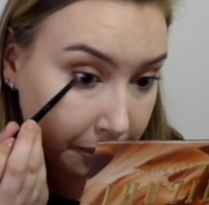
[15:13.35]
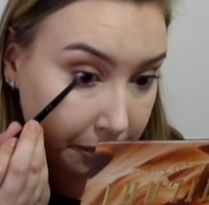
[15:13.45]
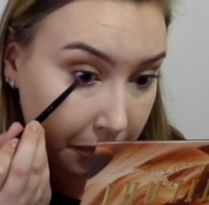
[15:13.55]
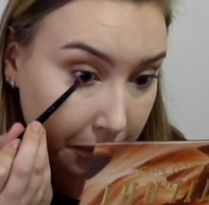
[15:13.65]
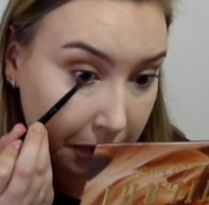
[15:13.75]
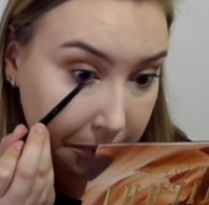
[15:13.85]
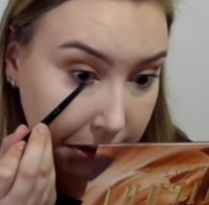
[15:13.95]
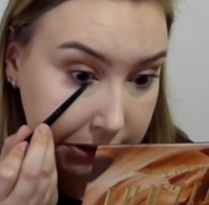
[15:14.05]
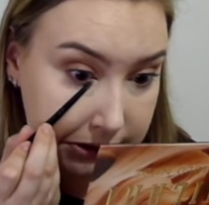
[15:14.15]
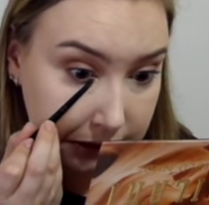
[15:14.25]
putting
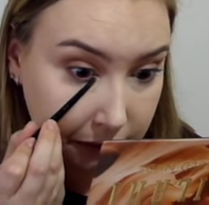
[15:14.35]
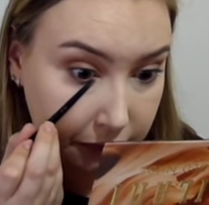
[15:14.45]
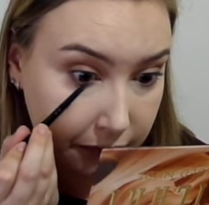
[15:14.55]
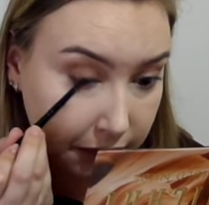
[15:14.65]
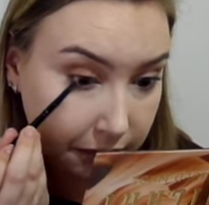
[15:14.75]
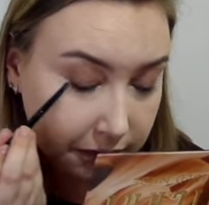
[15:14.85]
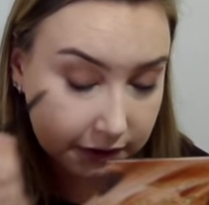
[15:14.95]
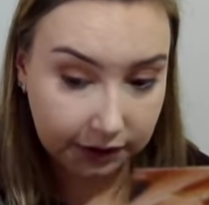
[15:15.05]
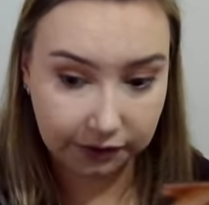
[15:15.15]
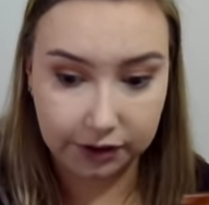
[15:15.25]
myself first
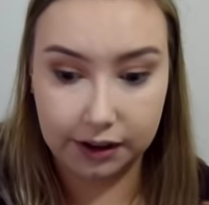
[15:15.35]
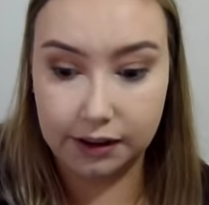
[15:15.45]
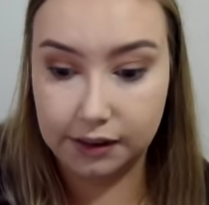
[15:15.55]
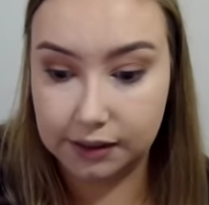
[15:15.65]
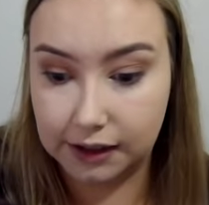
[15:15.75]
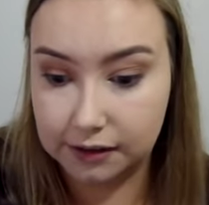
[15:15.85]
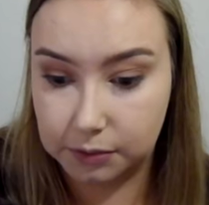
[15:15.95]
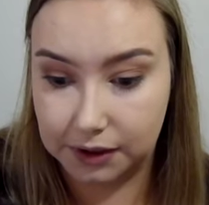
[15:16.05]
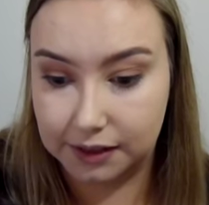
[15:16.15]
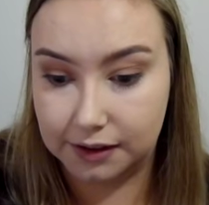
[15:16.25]
in everything. That's
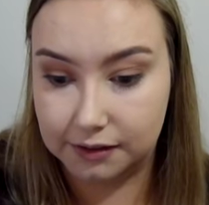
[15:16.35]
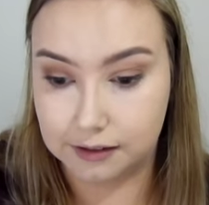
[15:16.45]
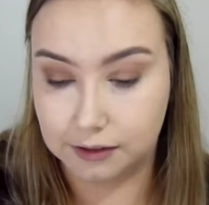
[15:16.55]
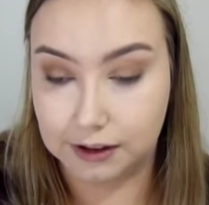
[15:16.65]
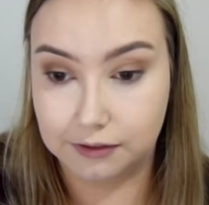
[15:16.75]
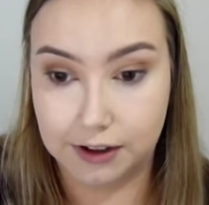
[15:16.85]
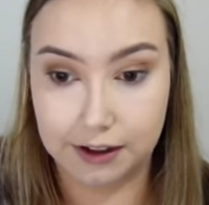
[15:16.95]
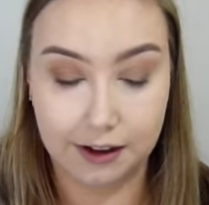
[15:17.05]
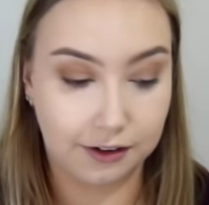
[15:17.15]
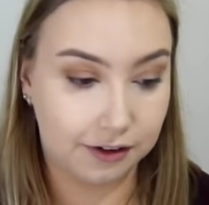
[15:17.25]
why things are looking
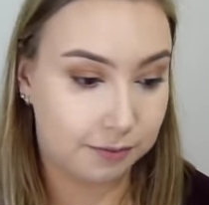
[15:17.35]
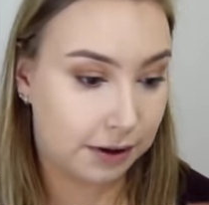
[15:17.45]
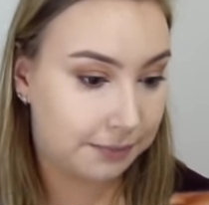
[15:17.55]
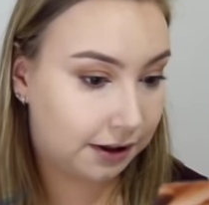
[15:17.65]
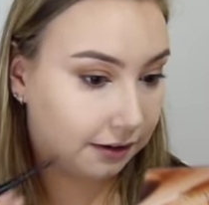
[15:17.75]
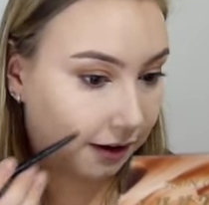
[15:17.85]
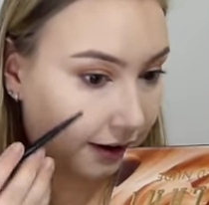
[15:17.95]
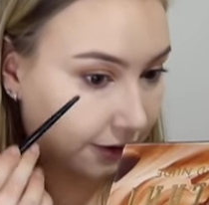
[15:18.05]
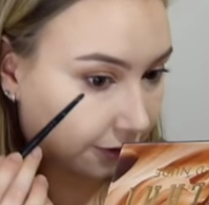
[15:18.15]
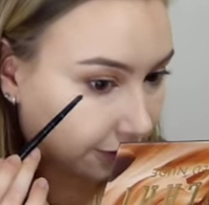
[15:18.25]
funny. I don't have my big light
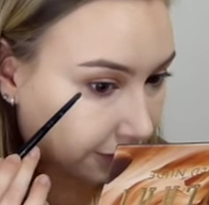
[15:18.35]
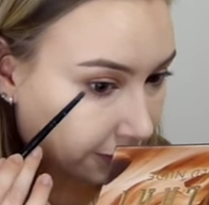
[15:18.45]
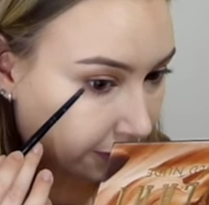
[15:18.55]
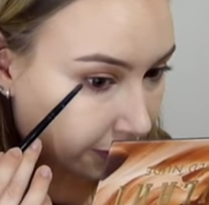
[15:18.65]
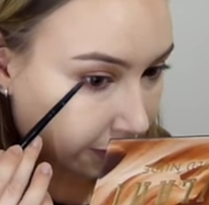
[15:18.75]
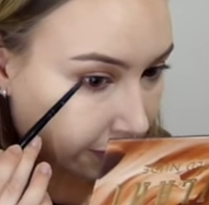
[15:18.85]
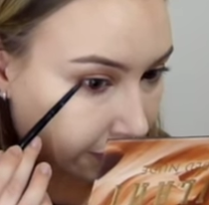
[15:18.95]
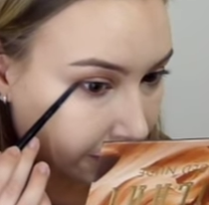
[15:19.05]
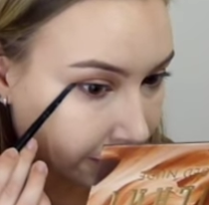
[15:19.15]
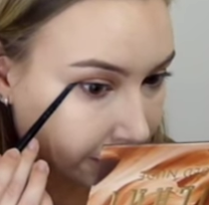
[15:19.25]
on.
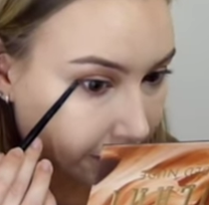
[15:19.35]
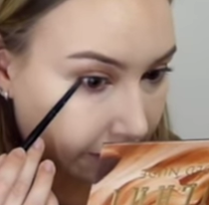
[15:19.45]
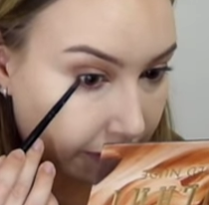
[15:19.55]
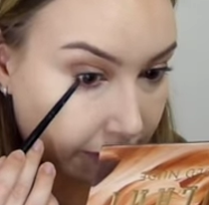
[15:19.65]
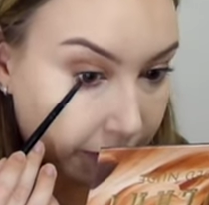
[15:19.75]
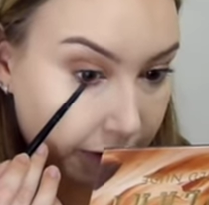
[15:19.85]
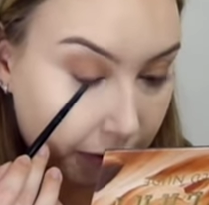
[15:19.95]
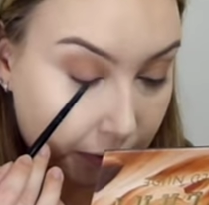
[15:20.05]
Look.